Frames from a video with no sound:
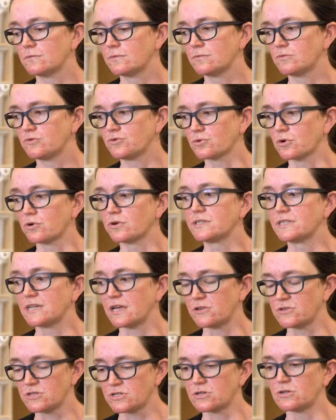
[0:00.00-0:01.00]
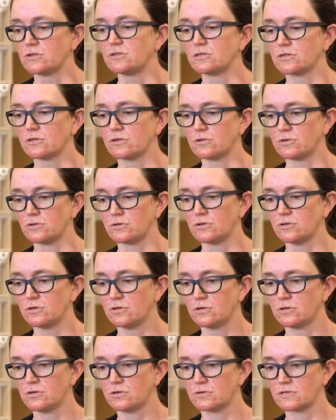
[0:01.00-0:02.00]
draw attention
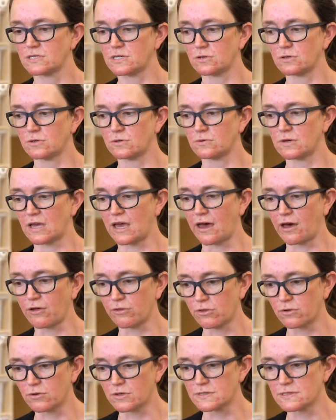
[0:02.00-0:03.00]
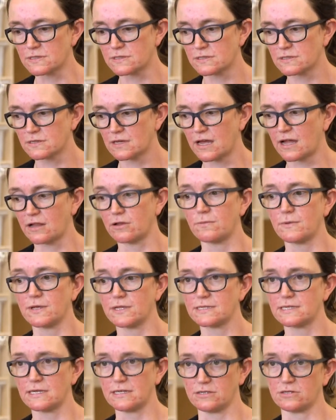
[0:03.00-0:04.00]
to how those
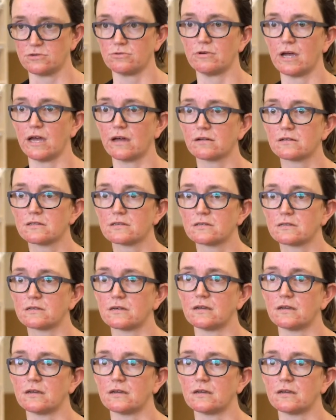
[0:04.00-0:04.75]
elements interact,